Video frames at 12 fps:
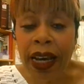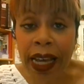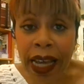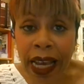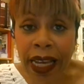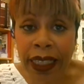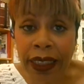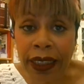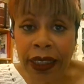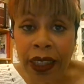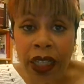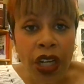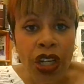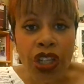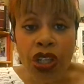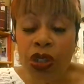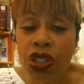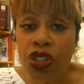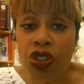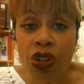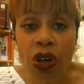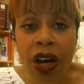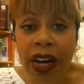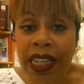ahead, you
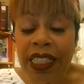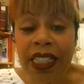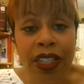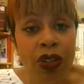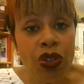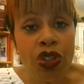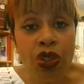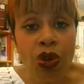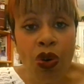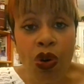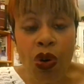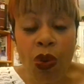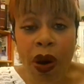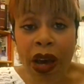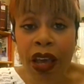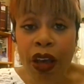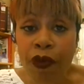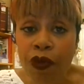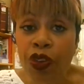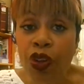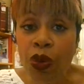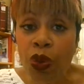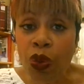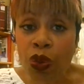still I still saw quite a
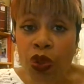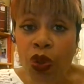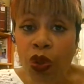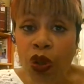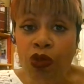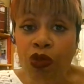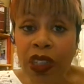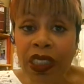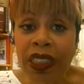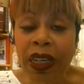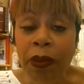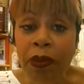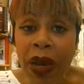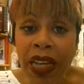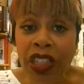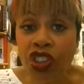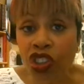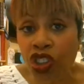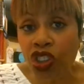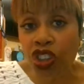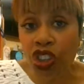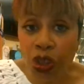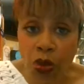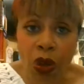few who took a risk and managed just to
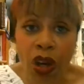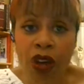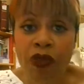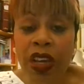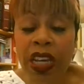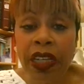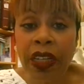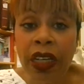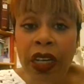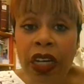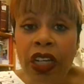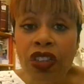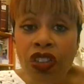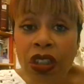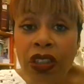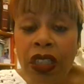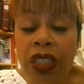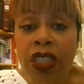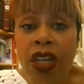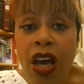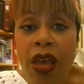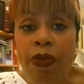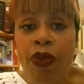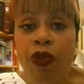swerve in just in
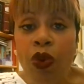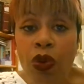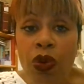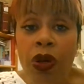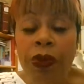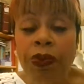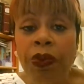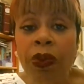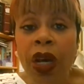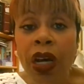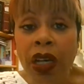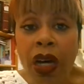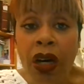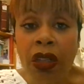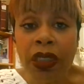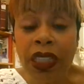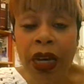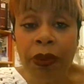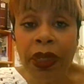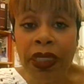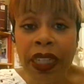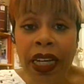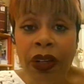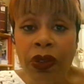time before a car's coming
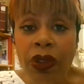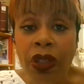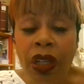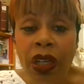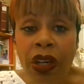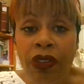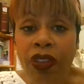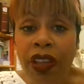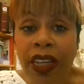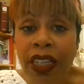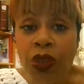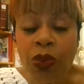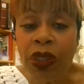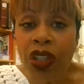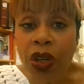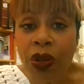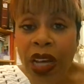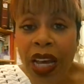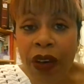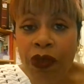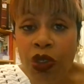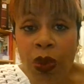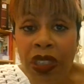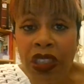down. Thing is, we don't have
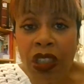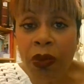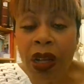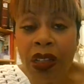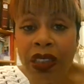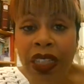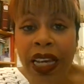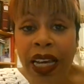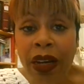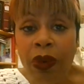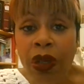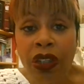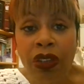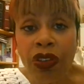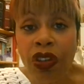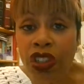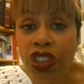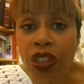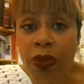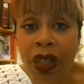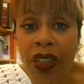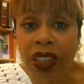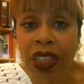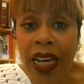20 miles an hour and 30
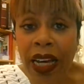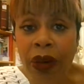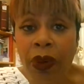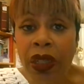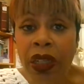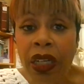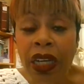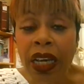miles an hour,